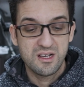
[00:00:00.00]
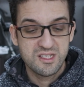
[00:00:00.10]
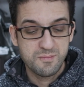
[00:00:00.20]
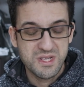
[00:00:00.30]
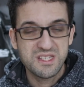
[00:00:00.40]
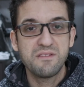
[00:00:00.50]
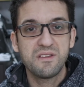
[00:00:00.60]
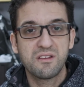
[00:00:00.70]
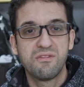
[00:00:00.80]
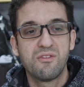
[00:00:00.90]

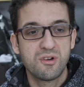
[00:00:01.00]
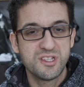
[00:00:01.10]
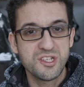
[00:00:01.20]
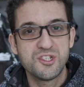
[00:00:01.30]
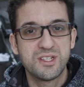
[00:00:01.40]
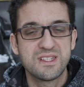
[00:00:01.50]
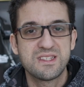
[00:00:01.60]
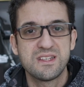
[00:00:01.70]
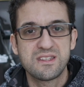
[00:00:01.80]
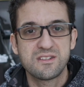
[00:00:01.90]
specific for a digital
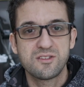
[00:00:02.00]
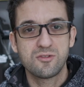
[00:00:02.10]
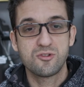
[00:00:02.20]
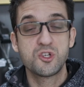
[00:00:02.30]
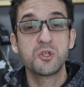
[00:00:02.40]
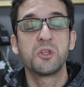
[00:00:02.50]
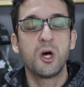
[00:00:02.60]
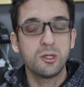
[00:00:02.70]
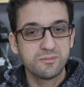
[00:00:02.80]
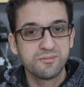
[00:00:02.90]
sensor, so should
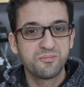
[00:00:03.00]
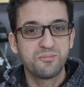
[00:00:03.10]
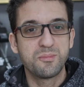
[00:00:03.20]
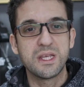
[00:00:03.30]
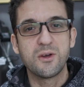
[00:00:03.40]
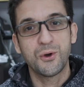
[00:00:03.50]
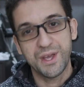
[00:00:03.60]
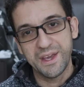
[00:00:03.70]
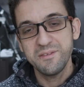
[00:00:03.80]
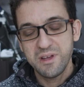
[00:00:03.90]
not be
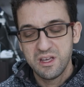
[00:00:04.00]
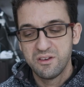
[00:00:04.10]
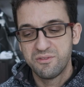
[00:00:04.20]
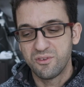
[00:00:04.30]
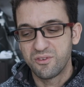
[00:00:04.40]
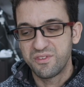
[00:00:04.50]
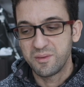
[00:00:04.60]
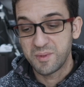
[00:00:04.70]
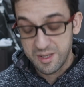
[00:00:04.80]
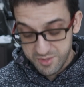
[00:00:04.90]
okay for
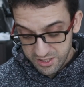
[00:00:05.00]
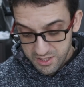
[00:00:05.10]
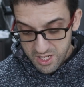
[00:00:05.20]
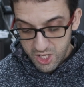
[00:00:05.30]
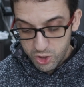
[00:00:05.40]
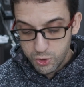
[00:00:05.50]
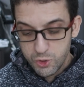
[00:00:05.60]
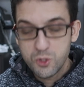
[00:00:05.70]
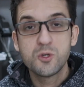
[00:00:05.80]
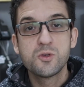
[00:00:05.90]
film camera. Do
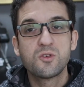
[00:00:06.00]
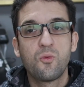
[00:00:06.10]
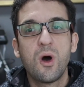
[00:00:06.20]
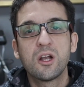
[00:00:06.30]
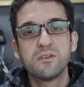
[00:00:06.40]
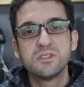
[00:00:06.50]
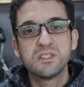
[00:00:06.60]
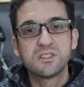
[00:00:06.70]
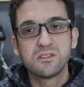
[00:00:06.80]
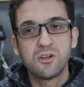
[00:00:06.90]
you use one of
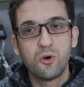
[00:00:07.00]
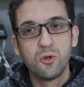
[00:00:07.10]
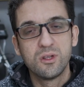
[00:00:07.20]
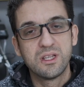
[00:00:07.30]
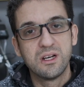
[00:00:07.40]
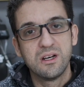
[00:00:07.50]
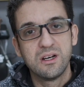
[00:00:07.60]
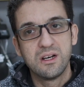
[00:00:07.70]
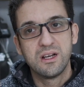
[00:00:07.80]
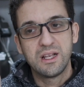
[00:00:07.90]
these old
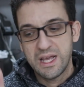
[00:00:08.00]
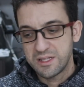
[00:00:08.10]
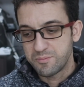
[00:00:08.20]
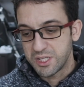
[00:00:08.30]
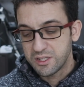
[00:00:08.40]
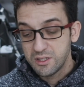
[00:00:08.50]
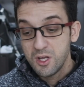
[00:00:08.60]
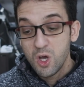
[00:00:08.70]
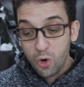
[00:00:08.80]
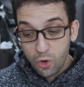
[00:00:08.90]
light meter,
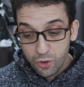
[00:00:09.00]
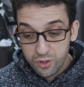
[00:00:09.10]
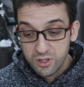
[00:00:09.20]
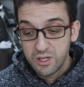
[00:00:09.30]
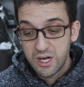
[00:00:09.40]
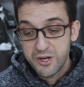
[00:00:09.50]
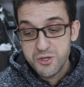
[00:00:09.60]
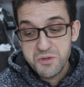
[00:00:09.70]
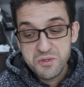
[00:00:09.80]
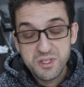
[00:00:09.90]
or are you
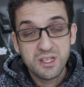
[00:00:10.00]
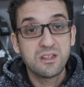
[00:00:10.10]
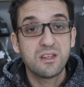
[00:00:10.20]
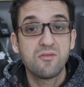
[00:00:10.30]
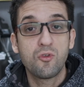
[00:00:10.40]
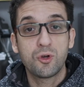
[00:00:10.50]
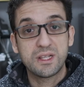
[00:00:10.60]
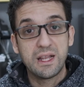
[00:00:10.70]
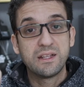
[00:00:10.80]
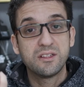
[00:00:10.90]
using the
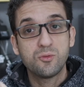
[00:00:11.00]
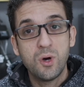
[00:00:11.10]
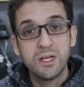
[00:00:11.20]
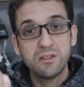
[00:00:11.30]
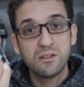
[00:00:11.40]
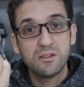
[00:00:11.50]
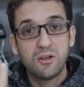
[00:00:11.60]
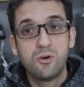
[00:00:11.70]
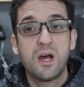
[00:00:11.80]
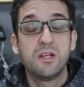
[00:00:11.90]
Voigtlander one,
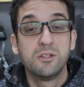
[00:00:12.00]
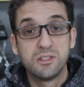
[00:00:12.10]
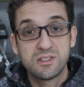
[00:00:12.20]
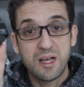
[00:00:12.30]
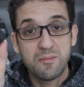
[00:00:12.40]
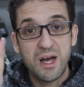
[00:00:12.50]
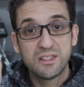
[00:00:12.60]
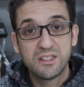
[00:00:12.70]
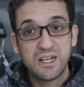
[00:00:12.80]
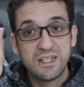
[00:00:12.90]
or I don't know, some
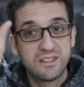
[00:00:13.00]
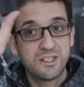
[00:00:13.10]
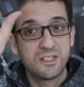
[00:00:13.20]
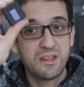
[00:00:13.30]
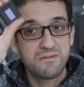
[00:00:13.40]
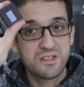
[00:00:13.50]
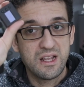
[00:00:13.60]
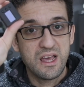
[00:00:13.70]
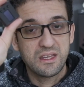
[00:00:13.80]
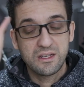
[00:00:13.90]
other alternatives
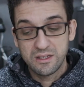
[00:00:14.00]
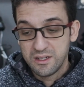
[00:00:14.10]
like